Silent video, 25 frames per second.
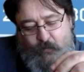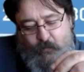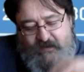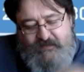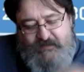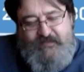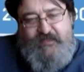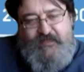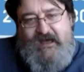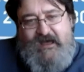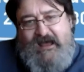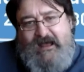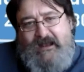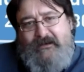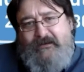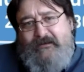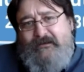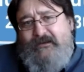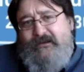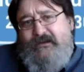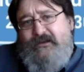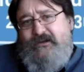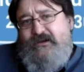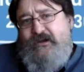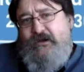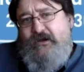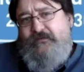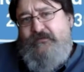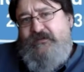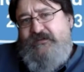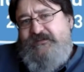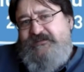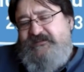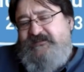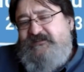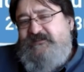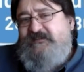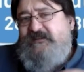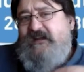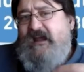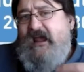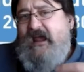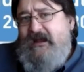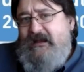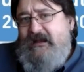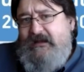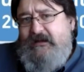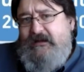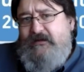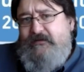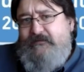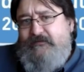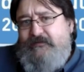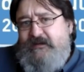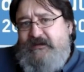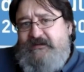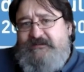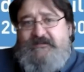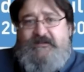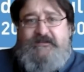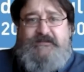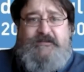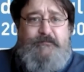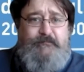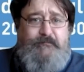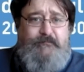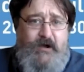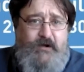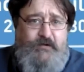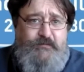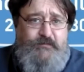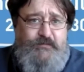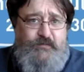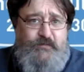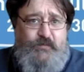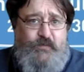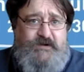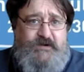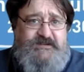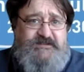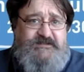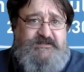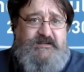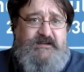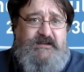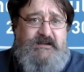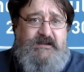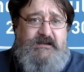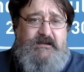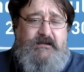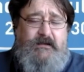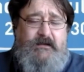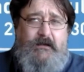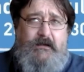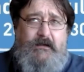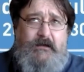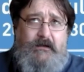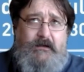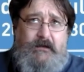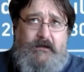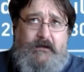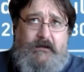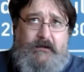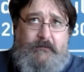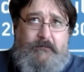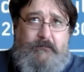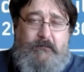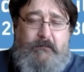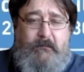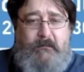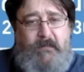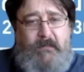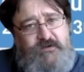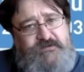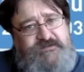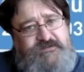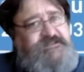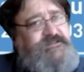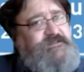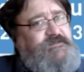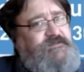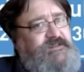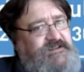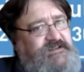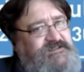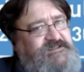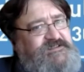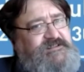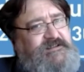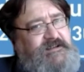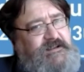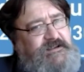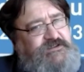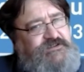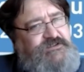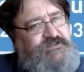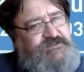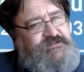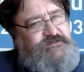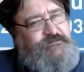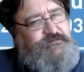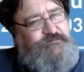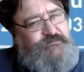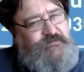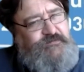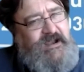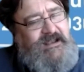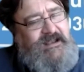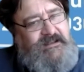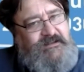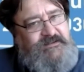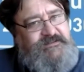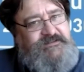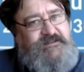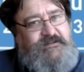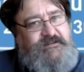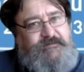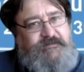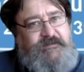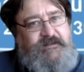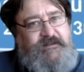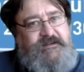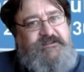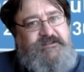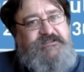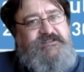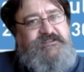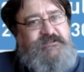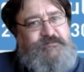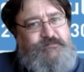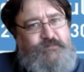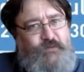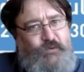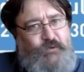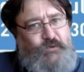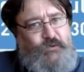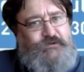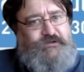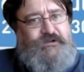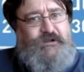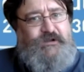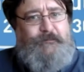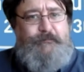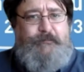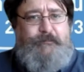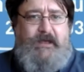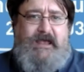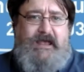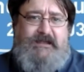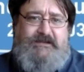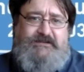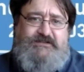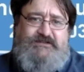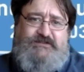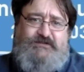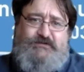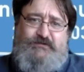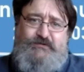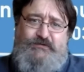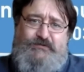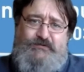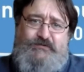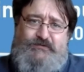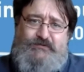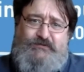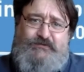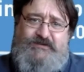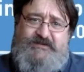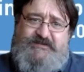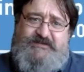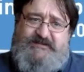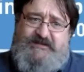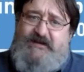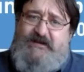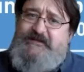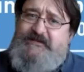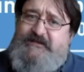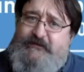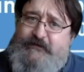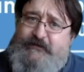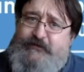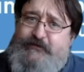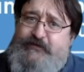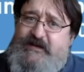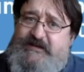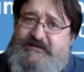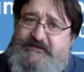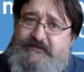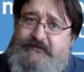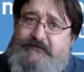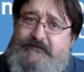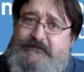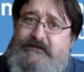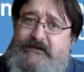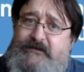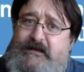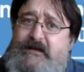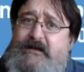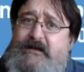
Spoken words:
with that, the scaling of these, at the moment we see most of the installations are relatively small compared to the size of the vessel.